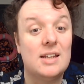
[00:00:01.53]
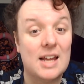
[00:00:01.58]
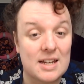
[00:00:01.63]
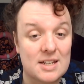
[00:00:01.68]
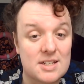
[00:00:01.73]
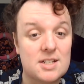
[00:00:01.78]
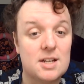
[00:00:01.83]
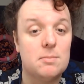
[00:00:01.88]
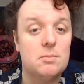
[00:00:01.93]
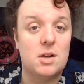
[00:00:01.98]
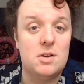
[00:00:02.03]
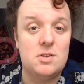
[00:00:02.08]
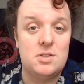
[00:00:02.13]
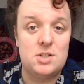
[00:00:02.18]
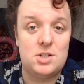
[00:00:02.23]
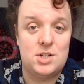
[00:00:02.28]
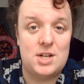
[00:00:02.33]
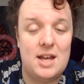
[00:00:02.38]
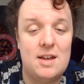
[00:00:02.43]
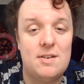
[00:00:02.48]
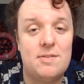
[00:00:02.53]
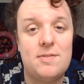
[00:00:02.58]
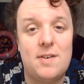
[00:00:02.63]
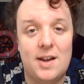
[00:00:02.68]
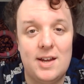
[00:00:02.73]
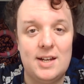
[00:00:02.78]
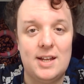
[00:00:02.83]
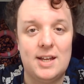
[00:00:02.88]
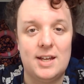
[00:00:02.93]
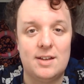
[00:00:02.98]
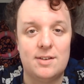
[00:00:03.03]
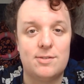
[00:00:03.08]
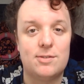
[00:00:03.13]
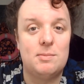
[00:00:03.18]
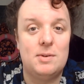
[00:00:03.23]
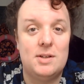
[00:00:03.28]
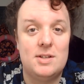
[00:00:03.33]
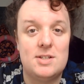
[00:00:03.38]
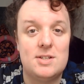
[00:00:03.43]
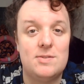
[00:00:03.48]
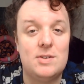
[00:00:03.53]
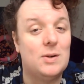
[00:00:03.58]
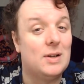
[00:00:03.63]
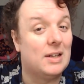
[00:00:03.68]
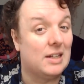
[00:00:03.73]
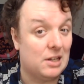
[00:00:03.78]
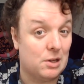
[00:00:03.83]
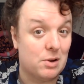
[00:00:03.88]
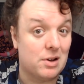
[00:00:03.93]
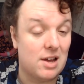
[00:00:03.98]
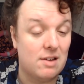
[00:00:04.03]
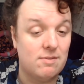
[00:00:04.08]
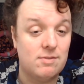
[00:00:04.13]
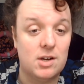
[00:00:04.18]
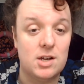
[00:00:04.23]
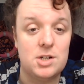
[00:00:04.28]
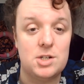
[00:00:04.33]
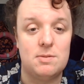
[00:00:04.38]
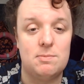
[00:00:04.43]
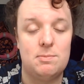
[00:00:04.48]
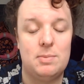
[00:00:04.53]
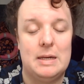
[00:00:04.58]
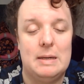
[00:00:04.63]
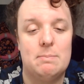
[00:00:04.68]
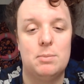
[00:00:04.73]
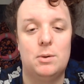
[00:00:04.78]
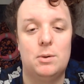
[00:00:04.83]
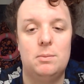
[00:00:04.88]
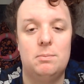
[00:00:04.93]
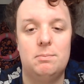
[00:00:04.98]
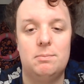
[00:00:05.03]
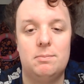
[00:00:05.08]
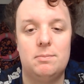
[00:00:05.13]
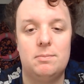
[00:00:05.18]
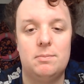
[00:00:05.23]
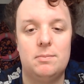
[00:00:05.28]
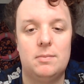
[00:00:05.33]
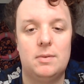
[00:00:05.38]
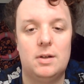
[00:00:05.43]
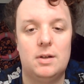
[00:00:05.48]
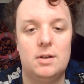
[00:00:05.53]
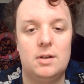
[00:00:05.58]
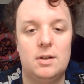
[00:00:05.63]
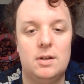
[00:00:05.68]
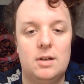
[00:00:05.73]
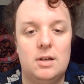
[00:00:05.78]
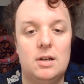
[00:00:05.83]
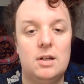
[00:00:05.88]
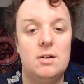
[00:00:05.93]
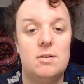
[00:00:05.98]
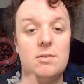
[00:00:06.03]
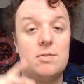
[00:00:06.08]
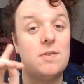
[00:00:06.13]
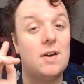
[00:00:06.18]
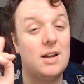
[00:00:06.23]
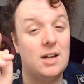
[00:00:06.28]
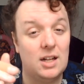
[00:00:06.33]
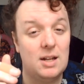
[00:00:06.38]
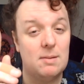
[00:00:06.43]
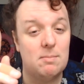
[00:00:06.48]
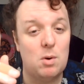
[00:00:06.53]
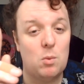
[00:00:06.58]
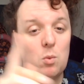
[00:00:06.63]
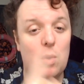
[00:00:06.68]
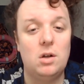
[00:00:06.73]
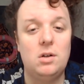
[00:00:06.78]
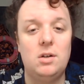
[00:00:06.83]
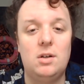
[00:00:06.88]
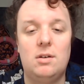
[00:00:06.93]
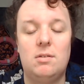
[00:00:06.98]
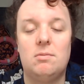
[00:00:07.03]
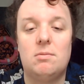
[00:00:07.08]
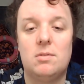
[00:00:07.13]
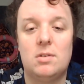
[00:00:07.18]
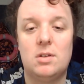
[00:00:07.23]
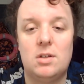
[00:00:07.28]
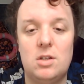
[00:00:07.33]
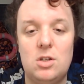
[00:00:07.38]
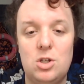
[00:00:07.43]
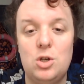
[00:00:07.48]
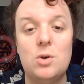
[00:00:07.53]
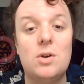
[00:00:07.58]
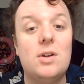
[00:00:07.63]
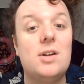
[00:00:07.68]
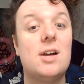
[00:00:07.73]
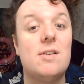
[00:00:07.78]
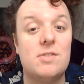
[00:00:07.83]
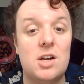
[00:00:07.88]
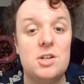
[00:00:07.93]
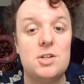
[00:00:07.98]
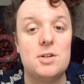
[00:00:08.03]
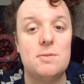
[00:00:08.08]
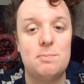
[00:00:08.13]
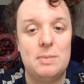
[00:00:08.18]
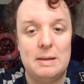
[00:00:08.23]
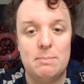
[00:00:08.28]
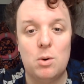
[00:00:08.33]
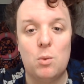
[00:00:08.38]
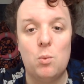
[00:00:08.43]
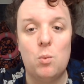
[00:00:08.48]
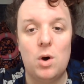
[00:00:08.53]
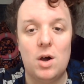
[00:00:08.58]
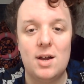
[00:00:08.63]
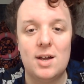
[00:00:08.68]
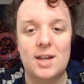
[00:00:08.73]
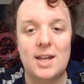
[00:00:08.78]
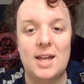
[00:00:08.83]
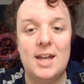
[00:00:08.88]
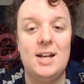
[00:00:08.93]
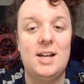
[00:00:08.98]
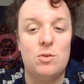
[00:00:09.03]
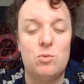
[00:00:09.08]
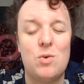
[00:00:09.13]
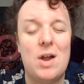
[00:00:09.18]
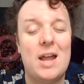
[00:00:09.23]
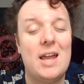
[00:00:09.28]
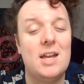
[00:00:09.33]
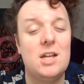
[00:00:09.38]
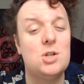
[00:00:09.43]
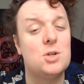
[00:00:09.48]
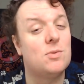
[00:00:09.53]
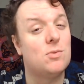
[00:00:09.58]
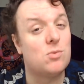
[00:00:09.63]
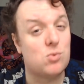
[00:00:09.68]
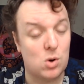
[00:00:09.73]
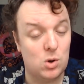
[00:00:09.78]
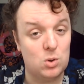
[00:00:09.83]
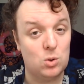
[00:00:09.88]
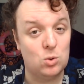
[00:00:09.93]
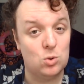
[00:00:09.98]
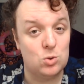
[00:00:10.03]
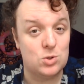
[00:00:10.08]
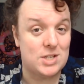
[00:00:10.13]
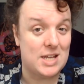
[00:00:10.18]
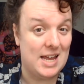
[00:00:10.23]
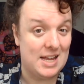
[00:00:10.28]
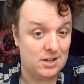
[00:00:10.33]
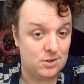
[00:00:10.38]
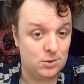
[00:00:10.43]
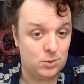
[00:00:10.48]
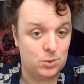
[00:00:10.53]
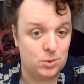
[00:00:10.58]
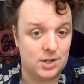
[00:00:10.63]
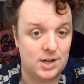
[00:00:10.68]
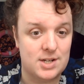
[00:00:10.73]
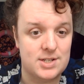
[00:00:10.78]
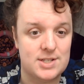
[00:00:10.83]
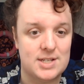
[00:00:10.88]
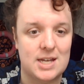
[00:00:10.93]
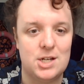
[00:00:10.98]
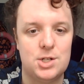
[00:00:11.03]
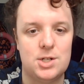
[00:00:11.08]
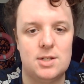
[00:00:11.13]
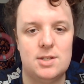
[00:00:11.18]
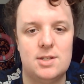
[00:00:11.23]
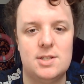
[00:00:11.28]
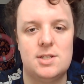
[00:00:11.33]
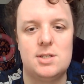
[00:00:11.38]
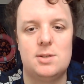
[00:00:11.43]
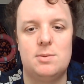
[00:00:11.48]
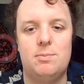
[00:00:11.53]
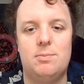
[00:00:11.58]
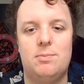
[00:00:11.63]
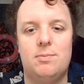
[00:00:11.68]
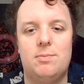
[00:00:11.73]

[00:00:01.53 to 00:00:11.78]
Next, I'm going to share findings from interviewing neurodivergent people. Finding number one, neurodivergent people work in a range of roles and organizations.